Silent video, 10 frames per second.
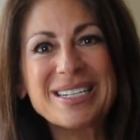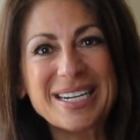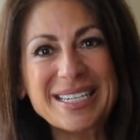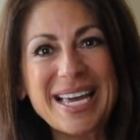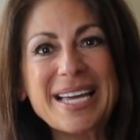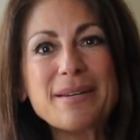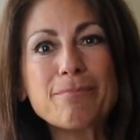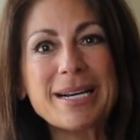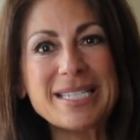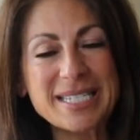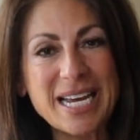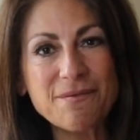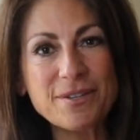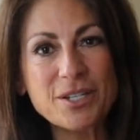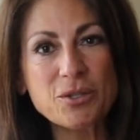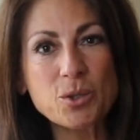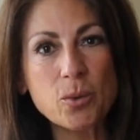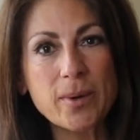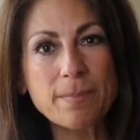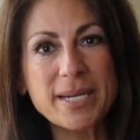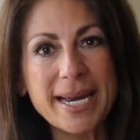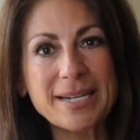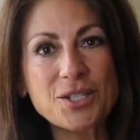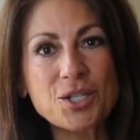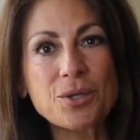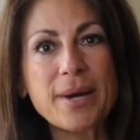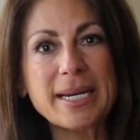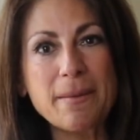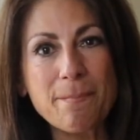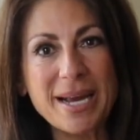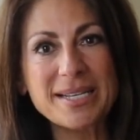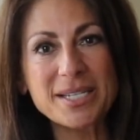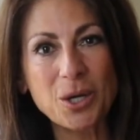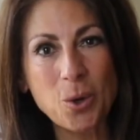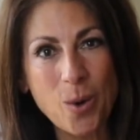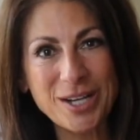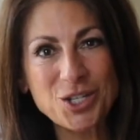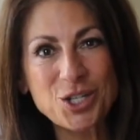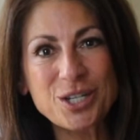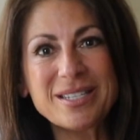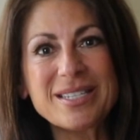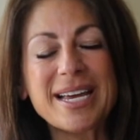Again, my staff is also equipped to answer any basic questions.